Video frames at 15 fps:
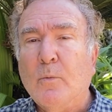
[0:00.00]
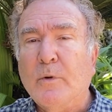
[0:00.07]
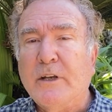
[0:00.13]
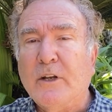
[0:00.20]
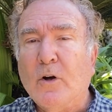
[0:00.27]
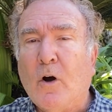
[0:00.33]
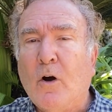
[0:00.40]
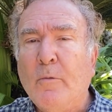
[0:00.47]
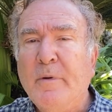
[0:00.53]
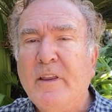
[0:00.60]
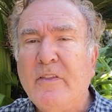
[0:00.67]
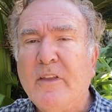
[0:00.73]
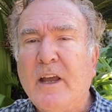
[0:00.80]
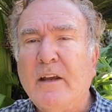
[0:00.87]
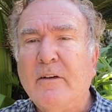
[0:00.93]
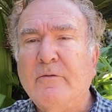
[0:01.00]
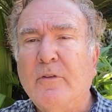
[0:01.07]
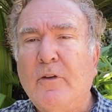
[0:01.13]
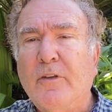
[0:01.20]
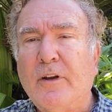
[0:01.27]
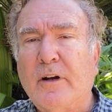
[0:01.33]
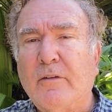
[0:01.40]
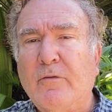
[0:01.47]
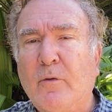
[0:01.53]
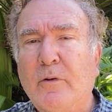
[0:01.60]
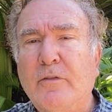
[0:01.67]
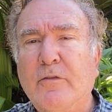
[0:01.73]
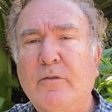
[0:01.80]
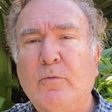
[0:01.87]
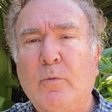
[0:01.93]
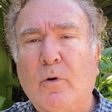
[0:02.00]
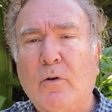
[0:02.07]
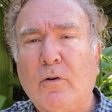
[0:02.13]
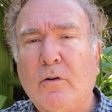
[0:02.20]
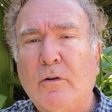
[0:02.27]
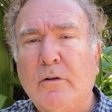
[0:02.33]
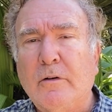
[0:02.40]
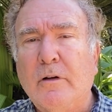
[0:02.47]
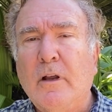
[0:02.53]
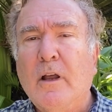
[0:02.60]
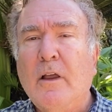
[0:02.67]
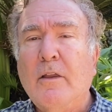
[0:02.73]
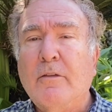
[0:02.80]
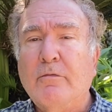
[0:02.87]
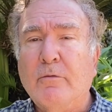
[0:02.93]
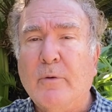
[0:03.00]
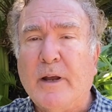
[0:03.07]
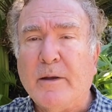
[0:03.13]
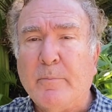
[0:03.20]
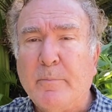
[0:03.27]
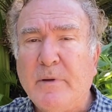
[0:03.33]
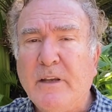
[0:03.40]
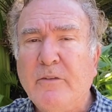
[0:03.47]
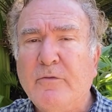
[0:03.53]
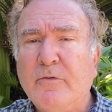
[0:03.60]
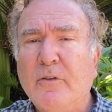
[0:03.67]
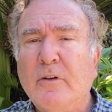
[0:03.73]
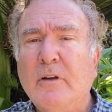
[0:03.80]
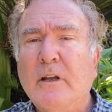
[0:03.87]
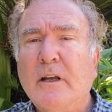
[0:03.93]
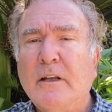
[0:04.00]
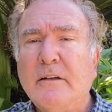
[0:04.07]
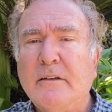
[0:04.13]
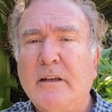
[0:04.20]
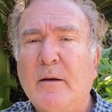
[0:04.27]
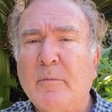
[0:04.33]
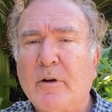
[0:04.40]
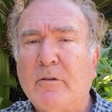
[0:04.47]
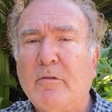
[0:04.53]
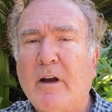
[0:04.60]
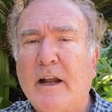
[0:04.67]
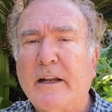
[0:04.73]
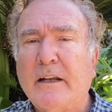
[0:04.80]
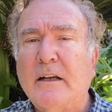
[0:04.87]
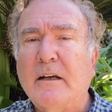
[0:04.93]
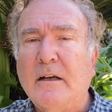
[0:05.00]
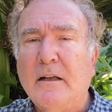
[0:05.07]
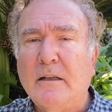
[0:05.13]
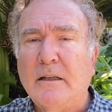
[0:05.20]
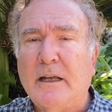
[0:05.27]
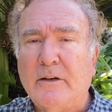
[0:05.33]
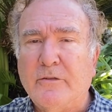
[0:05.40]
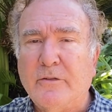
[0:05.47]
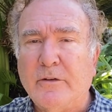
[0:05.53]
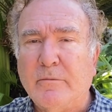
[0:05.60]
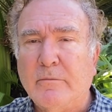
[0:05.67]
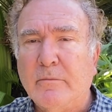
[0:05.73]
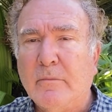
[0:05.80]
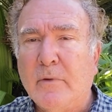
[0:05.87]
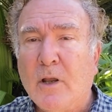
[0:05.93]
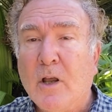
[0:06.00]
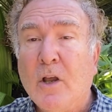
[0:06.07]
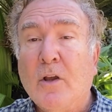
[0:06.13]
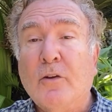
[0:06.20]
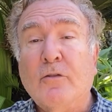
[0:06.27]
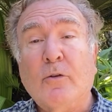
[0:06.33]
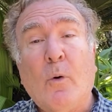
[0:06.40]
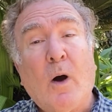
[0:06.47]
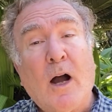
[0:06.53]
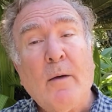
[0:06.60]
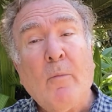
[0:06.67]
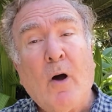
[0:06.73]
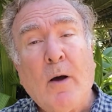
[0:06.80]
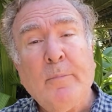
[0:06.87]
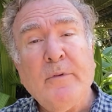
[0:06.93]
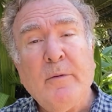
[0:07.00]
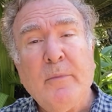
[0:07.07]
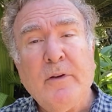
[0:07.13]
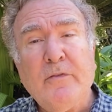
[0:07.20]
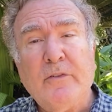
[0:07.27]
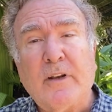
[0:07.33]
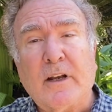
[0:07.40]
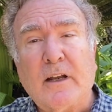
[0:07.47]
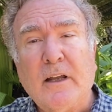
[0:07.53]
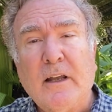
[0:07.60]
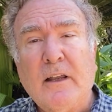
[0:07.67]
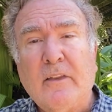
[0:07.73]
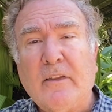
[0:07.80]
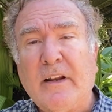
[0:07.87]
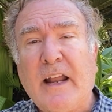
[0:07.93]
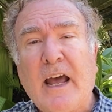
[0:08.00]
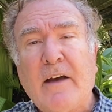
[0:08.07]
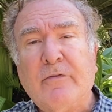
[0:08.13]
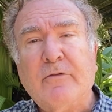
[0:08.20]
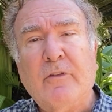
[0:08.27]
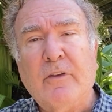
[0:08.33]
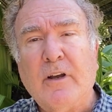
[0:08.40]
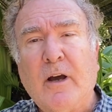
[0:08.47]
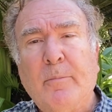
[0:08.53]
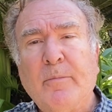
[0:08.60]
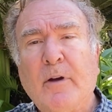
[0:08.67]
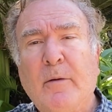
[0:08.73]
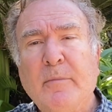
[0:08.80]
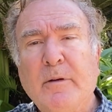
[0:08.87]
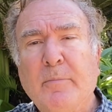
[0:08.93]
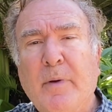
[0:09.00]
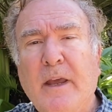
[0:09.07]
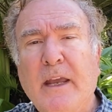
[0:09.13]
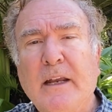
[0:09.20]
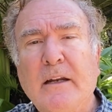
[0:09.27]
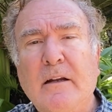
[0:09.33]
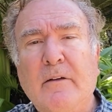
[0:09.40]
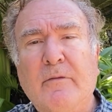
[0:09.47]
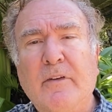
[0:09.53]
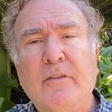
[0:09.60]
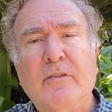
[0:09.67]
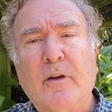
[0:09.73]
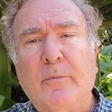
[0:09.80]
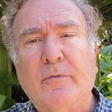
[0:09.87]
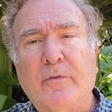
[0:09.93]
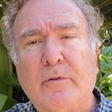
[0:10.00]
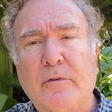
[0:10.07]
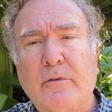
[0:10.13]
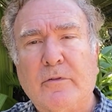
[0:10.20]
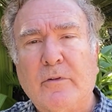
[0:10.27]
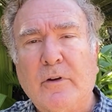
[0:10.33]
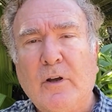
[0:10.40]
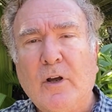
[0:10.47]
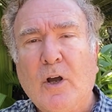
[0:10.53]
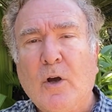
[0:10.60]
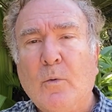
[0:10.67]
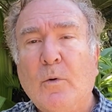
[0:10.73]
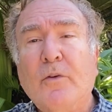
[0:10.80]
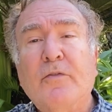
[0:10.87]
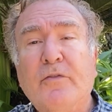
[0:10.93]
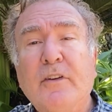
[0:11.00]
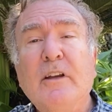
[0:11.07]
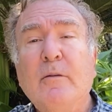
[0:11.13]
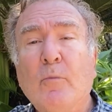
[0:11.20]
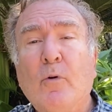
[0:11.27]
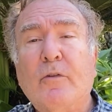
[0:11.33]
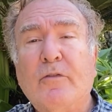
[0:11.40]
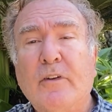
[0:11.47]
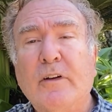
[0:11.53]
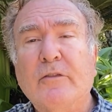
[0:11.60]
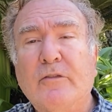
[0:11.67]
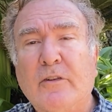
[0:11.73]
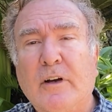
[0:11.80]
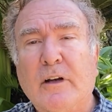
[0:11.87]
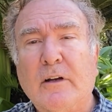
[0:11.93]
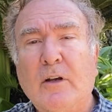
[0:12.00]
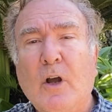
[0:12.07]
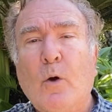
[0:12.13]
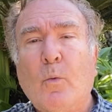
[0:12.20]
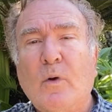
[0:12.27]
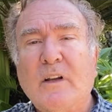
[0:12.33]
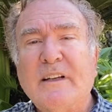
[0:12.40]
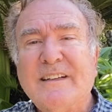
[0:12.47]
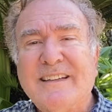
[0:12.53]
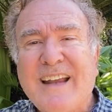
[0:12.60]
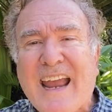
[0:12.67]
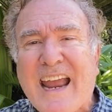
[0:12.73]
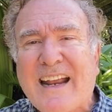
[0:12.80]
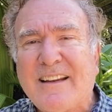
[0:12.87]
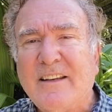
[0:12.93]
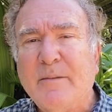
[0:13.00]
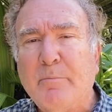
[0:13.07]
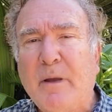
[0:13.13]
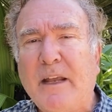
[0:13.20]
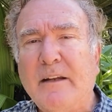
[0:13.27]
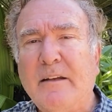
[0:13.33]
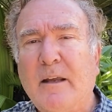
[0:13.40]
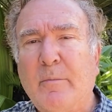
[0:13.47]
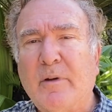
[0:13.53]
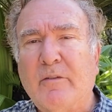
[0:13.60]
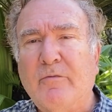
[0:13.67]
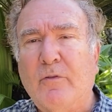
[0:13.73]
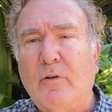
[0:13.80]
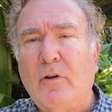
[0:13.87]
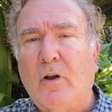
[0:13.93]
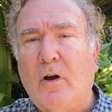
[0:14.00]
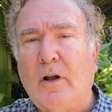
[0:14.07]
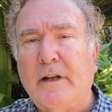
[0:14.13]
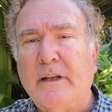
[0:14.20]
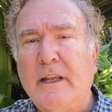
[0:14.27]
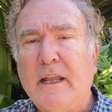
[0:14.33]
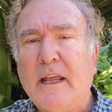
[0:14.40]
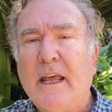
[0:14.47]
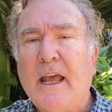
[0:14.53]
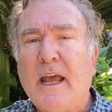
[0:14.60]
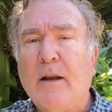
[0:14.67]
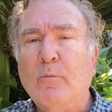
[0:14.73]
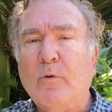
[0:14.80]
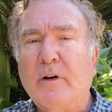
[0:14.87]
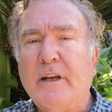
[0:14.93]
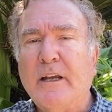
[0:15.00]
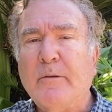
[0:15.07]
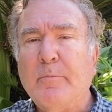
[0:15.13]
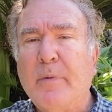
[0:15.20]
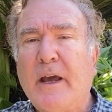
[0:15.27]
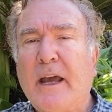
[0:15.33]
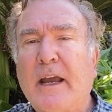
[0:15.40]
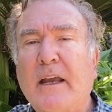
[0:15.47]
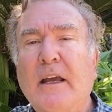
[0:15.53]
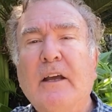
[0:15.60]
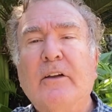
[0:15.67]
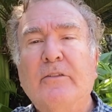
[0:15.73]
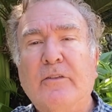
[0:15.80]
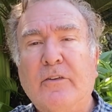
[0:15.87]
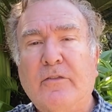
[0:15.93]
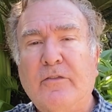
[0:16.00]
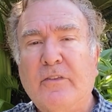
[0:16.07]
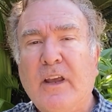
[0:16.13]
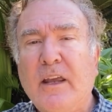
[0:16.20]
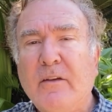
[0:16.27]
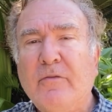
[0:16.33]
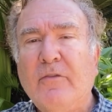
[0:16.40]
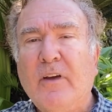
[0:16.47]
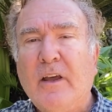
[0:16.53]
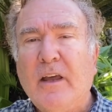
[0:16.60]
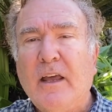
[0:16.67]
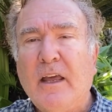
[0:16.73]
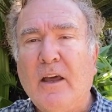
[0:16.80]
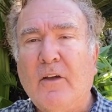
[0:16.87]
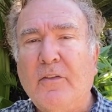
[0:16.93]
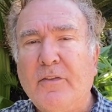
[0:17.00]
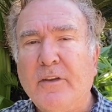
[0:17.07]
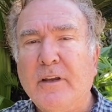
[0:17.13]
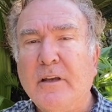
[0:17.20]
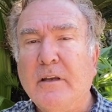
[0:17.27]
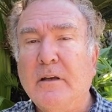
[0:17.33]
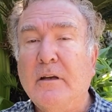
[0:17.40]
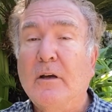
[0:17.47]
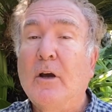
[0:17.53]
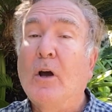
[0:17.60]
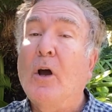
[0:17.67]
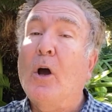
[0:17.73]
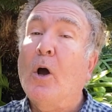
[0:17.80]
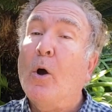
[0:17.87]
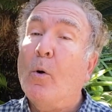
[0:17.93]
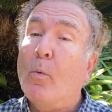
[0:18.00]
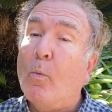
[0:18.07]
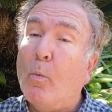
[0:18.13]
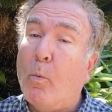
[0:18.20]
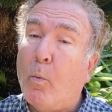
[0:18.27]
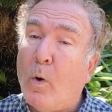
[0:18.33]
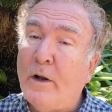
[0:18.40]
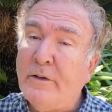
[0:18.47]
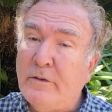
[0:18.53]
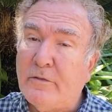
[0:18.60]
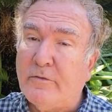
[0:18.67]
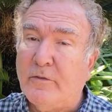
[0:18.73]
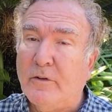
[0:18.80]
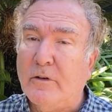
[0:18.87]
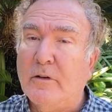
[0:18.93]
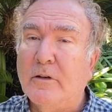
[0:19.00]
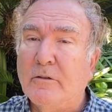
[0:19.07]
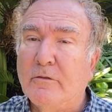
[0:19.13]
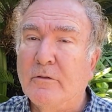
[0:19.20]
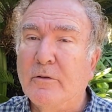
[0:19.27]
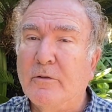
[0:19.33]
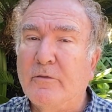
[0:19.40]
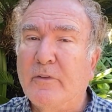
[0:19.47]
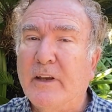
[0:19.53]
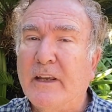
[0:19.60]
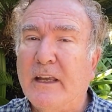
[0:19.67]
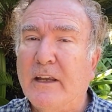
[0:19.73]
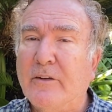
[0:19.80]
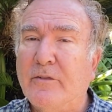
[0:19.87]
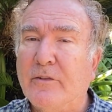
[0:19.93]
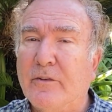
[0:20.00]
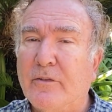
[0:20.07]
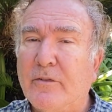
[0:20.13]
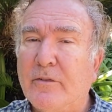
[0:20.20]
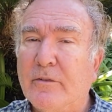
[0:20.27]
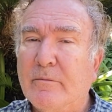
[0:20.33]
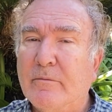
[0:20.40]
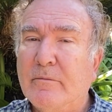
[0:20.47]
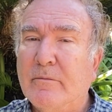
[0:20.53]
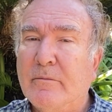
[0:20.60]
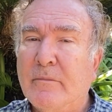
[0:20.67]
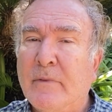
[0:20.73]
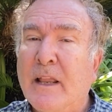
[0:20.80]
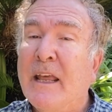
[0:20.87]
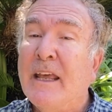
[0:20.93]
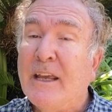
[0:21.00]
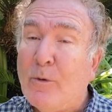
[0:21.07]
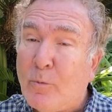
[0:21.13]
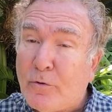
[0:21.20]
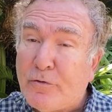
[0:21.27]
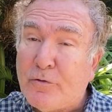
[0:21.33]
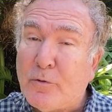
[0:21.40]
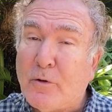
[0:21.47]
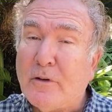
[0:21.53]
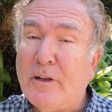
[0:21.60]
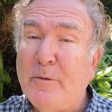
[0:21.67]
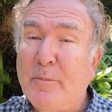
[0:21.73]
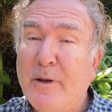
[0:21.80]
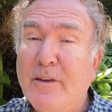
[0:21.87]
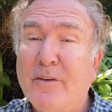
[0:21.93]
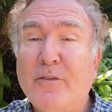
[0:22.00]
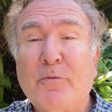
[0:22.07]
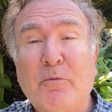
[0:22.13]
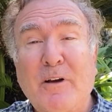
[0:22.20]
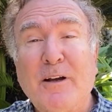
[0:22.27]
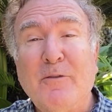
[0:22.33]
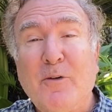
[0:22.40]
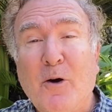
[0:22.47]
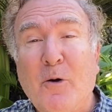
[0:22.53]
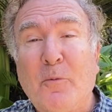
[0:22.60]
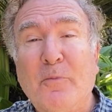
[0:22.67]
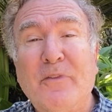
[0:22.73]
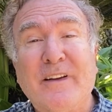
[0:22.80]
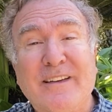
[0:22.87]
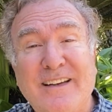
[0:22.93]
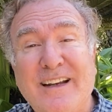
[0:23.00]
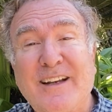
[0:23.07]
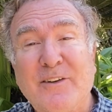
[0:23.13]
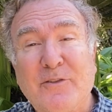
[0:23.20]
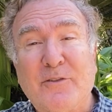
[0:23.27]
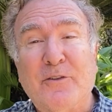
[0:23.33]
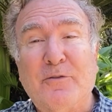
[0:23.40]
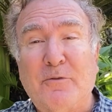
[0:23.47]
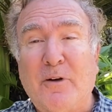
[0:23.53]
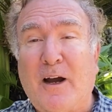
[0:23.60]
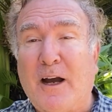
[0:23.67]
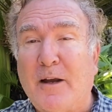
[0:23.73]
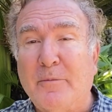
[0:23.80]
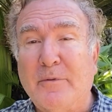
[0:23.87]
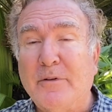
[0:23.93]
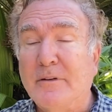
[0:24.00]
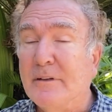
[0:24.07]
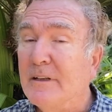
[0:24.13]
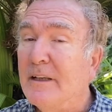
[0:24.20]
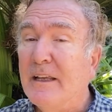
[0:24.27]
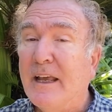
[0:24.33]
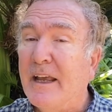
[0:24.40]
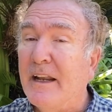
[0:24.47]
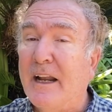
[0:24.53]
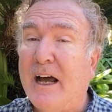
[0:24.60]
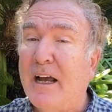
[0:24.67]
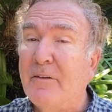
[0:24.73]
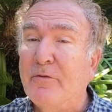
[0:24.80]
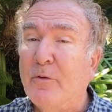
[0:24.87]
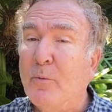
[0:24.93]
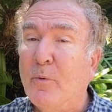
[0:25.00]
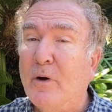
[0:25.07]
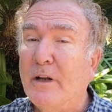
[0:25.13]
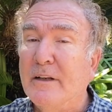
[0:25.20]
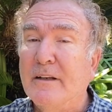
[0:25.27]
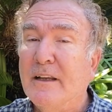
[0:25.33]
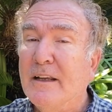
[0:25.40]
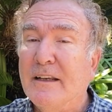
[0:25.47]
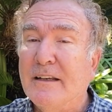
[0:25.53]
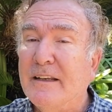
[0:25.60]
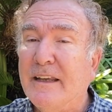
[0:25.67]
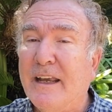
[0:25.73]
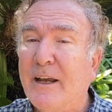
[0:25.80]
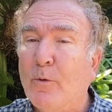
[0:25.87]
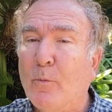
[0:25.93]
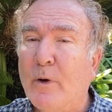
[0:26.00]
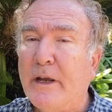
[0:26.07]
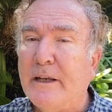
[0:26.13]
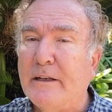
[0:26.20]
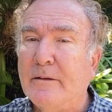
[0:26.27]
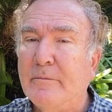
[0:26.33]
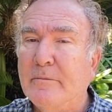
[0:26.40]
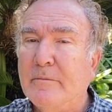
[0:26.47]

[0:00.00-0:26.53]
We can all be thankful that our voices were heard through a peaceful, democratic election. So I'm optimistic that after the upcoming pain of this upsurge, we'll see more sunshine. We'll attack the pandemic full on, and we'll get back to safe, healthy, wonderful cruise vacations. It will shortly be the spring of hope that Dickens described, and I, for one, can't wait.